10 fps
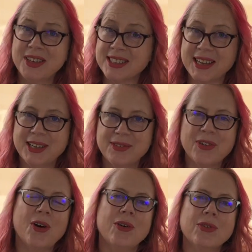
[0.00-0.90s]
Executive
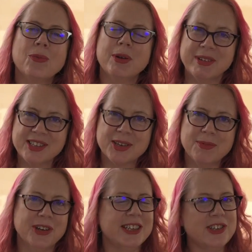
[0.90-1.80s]
of Women's
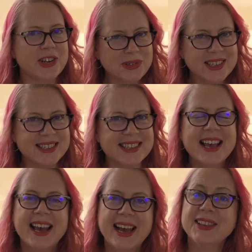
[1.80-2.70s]
Community Shelters.
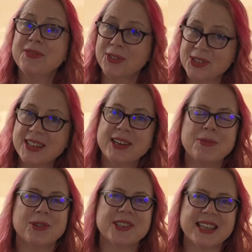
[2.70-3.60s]
And the first thing I
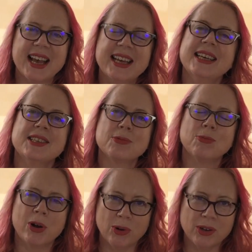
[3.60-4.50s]
want to say is
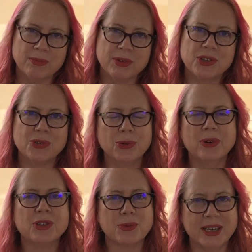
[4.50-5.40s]
welcome to
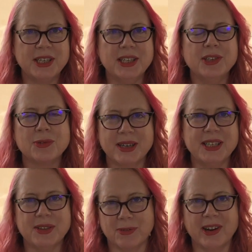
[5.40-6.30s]

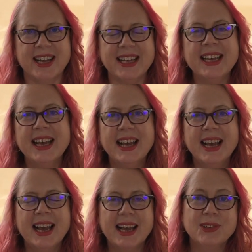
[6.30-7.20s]
2023.
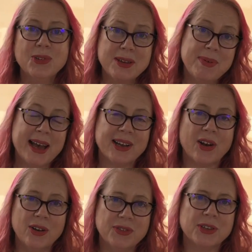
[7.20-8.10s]
And looking back
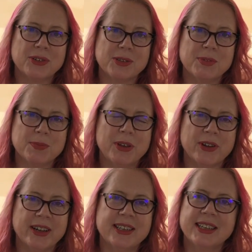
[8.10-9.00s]
over the Christmas
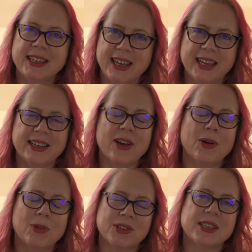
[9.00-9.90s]
period, again, I
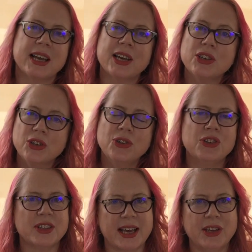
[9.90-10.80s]
want to say a
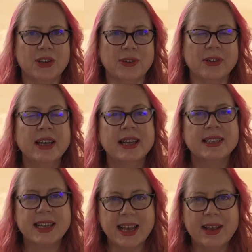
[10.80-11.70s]
huge thank you
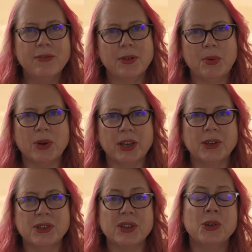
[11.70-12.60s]
to
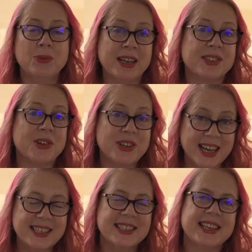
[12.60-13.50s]
everybody who has
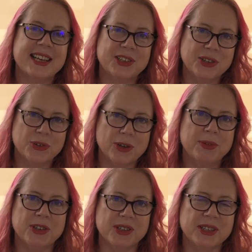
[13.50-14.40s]
donated and
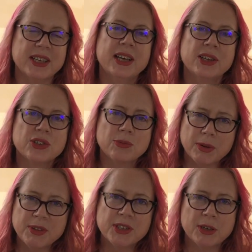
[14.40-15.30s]
contributed to
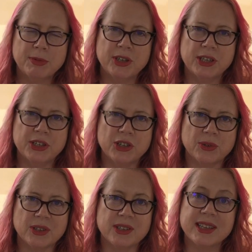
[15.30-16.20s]
Women's Community
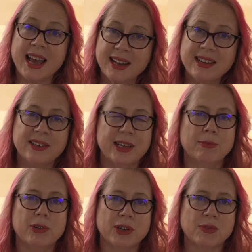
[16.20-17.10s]
Shelters and our
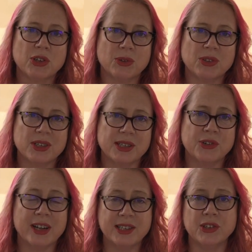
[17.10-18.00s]
network of shelters and
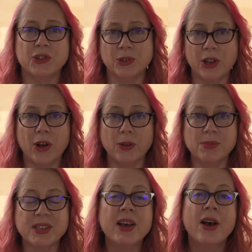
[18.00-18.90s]
transitional
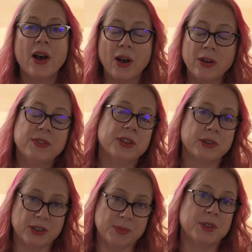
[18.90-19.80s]
homes over the
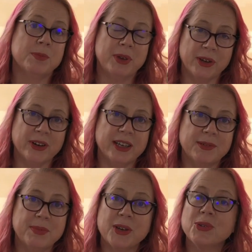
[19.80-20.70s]
Christmas period.
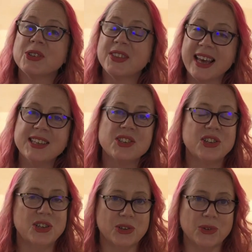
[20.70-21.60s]
Because thanks to
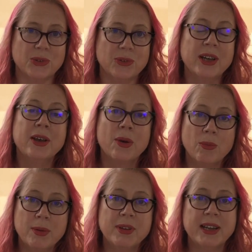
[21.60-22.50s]
you,
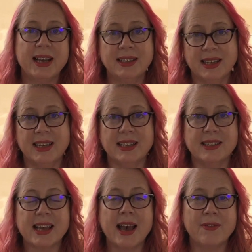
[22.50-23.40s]
women and kids
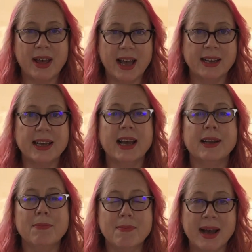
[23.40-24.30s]
have had an
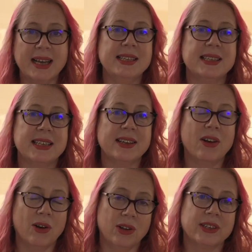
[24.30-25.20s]
amazing
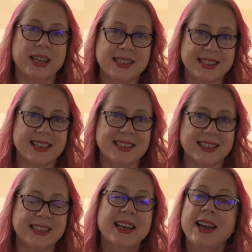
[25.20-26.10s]
holiday season.